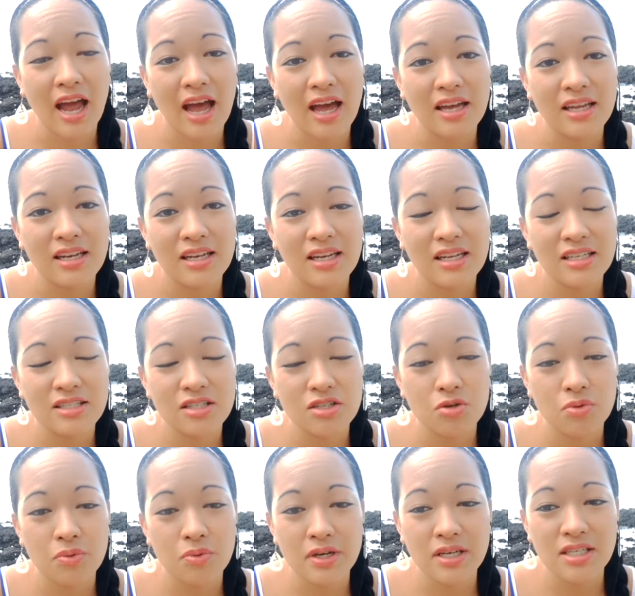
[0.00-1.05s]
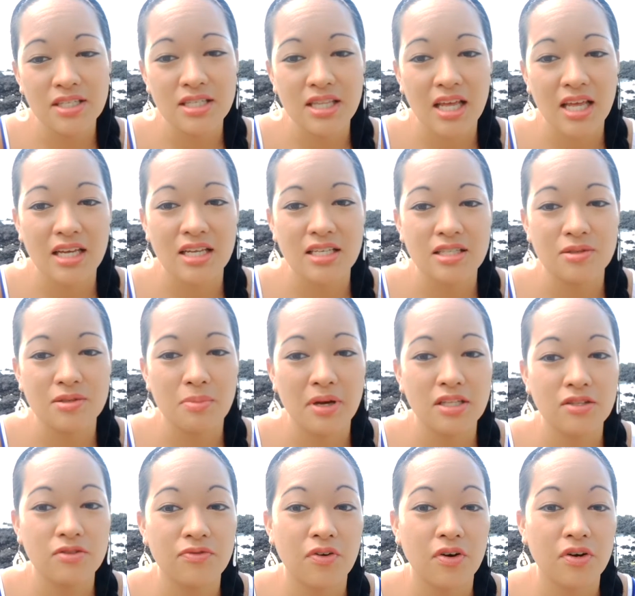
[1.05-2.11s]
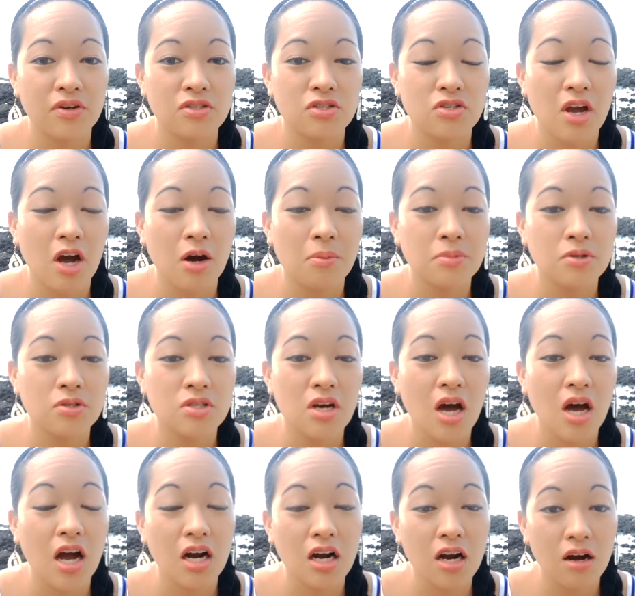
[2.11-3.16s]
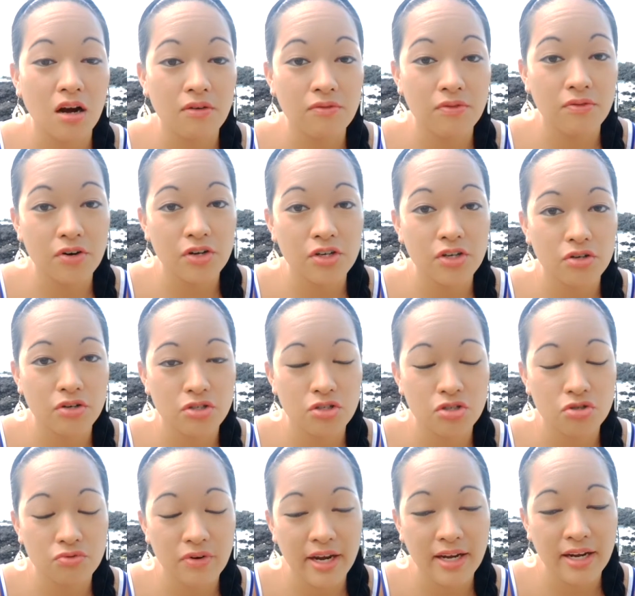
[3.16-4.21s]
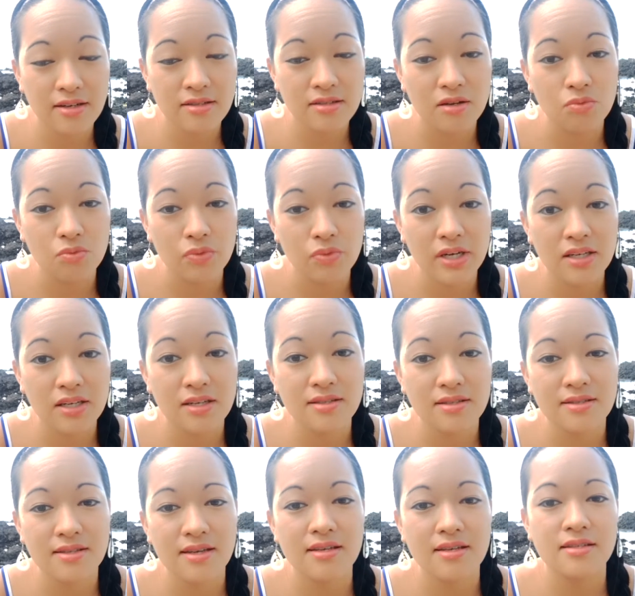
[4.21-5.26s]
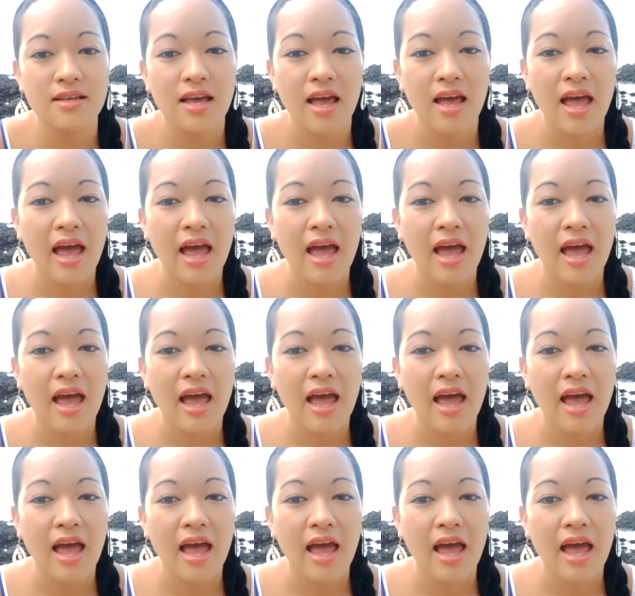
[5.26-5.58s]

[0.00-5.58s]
And it's a quiz that is meant to help you to uncover your strengths and weaknesses